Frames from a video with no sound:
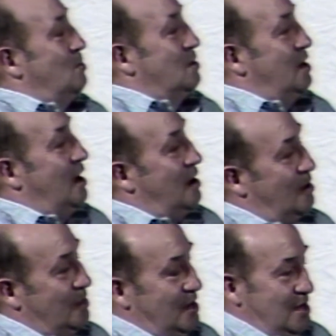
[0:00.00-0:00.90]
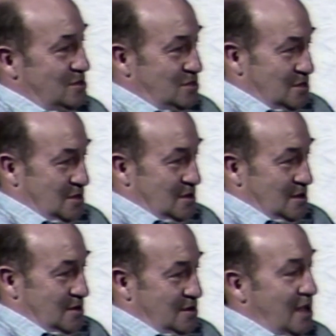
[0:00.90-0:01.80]
horned owl that is
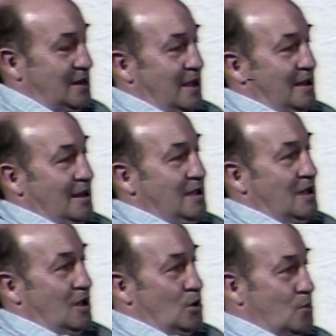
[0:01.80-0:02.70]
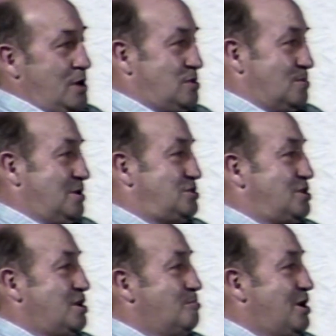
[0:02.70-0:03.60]
technically an
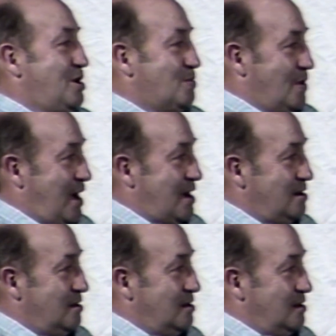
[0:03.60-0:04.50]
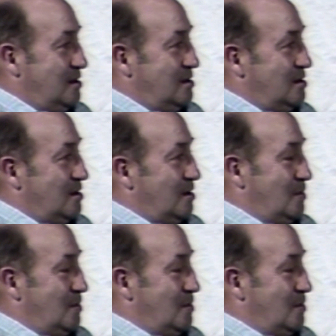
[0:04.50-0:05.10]
erythristic, meaning red. Uh,